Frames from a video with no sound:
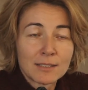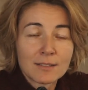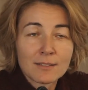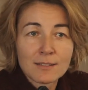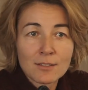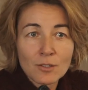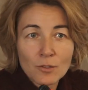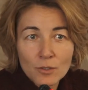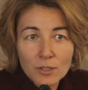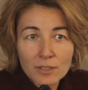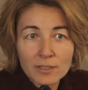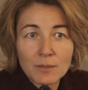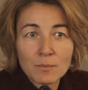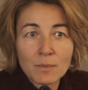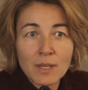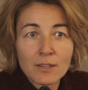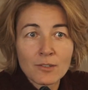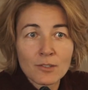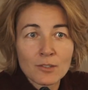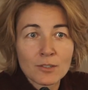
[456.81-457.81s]
social
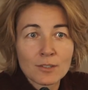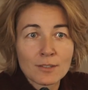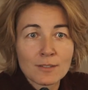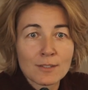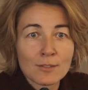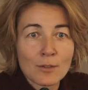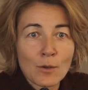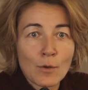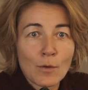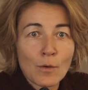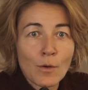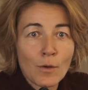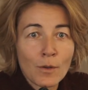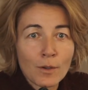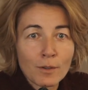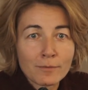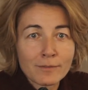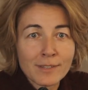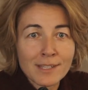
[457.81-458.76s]
dimension. So all of